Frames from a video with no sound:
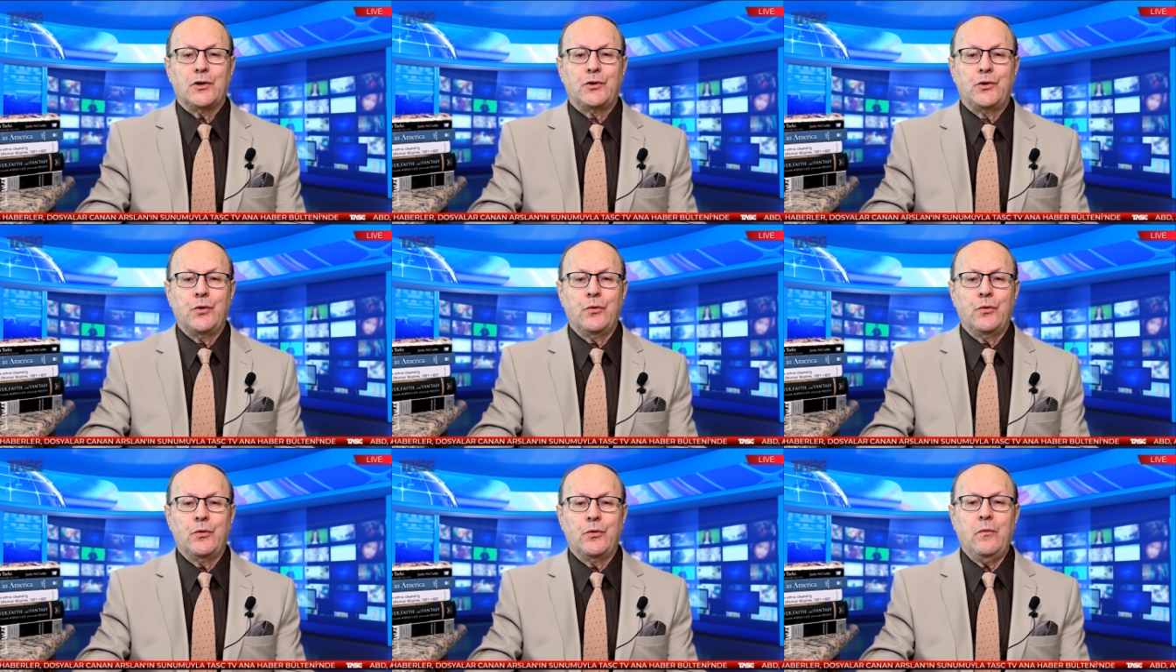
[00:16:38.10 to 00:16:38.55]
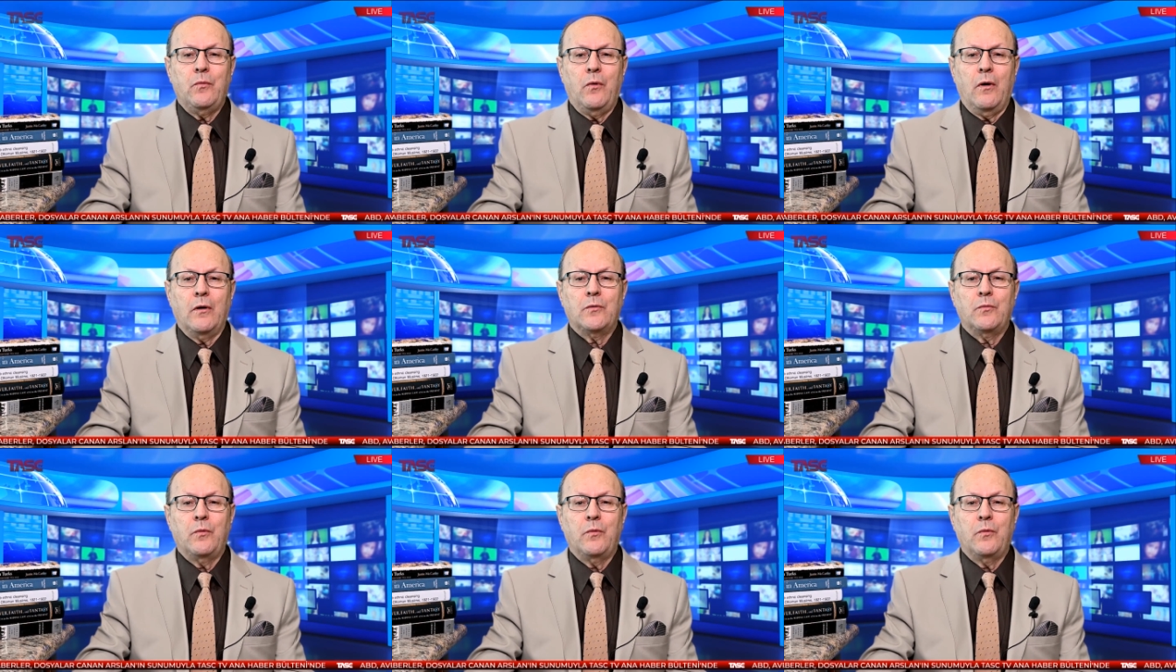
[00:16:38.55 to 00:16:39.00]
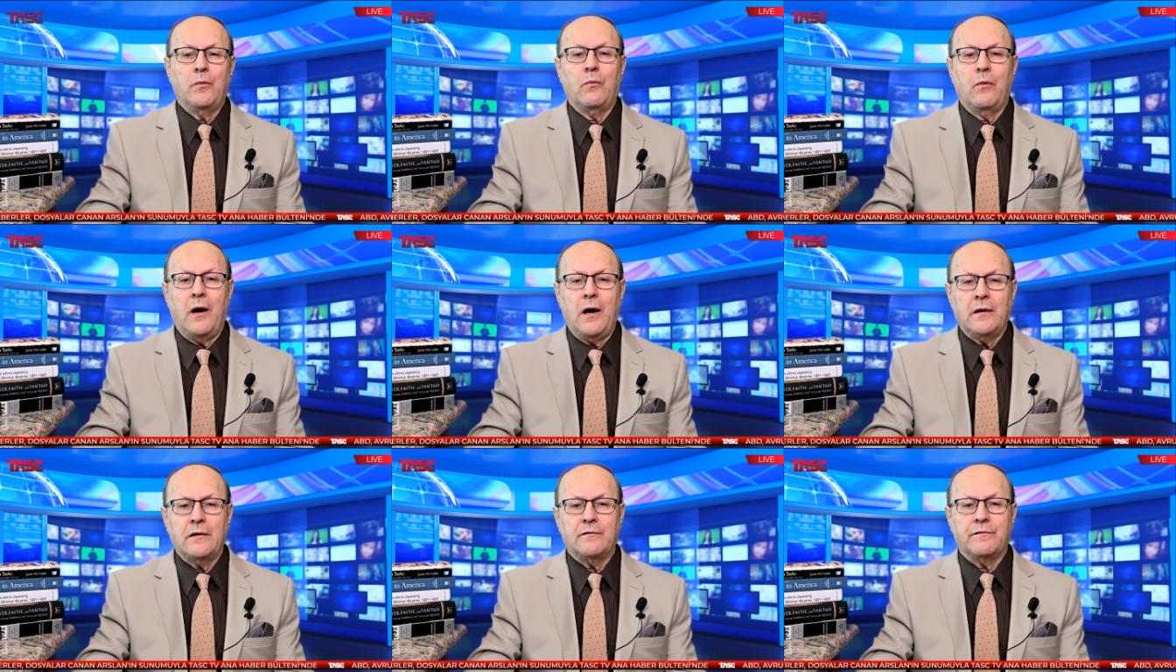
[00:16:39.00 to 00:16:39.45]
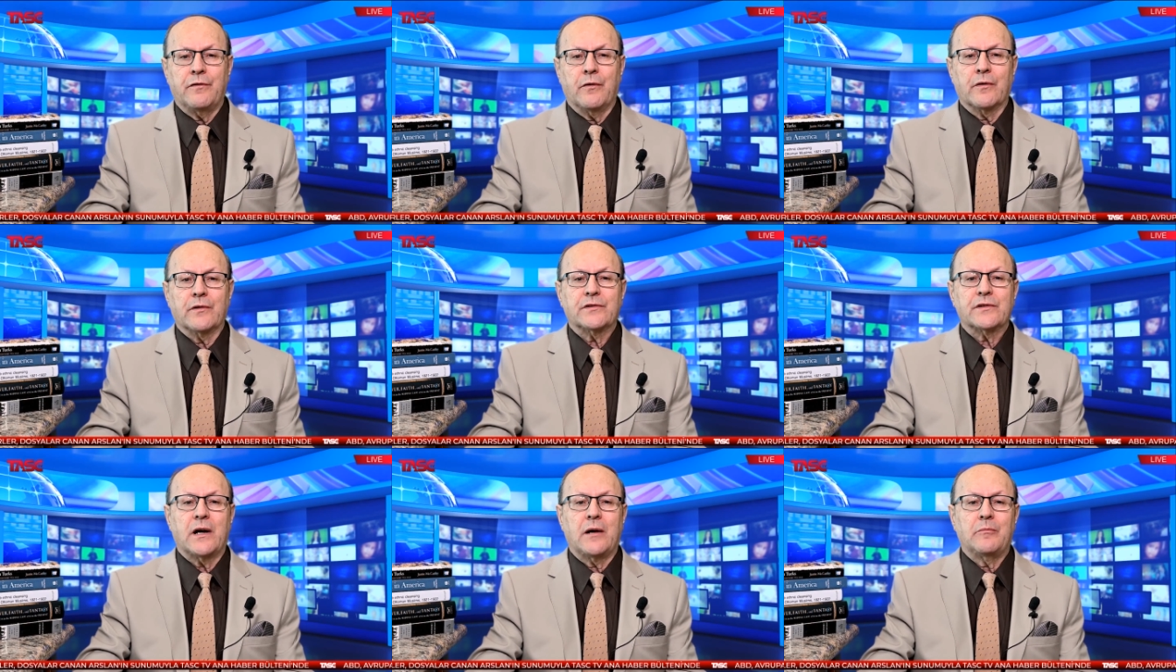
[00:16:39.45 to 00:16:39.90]
During World War One,
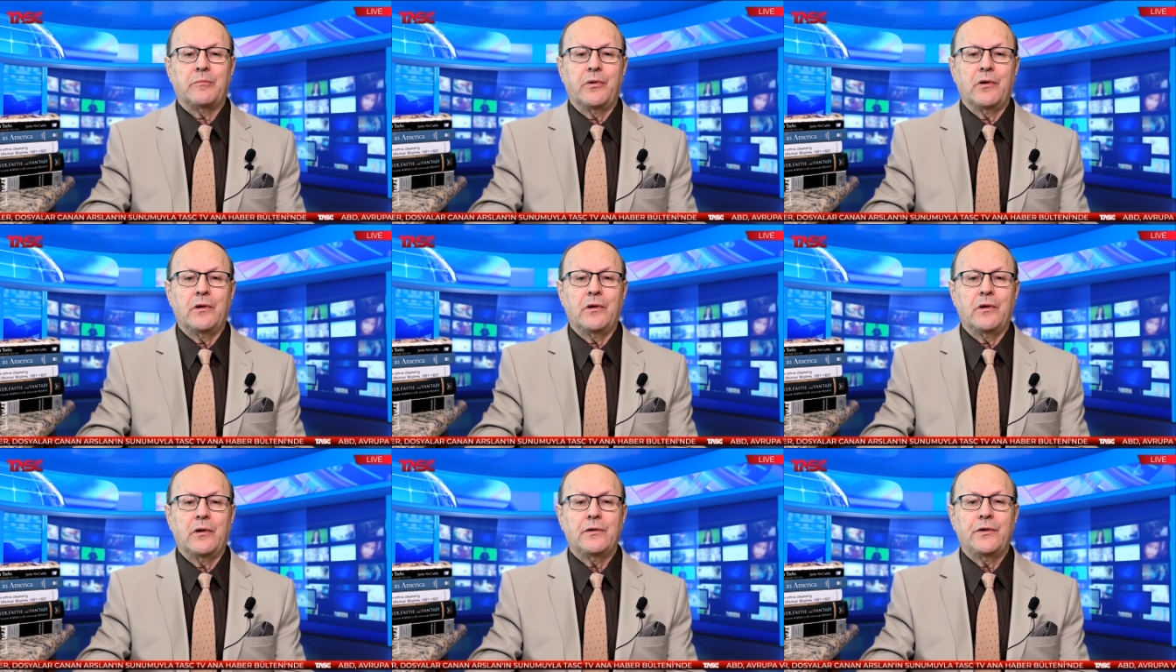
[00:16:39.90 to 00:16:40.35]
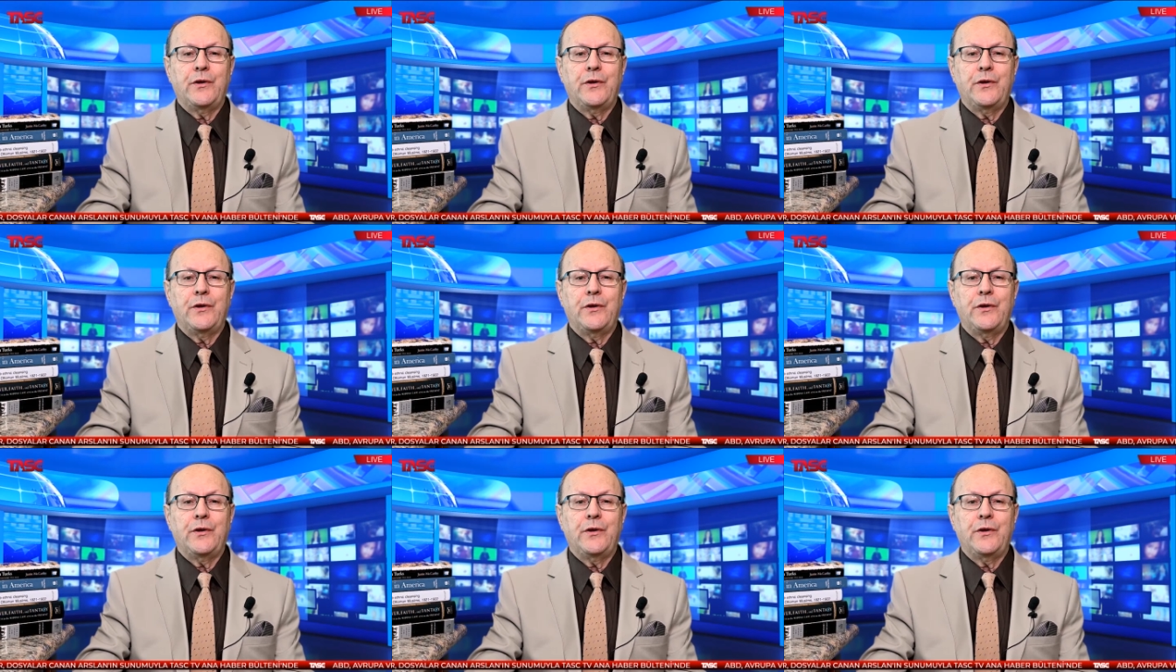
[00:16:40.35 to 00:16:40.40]
for example,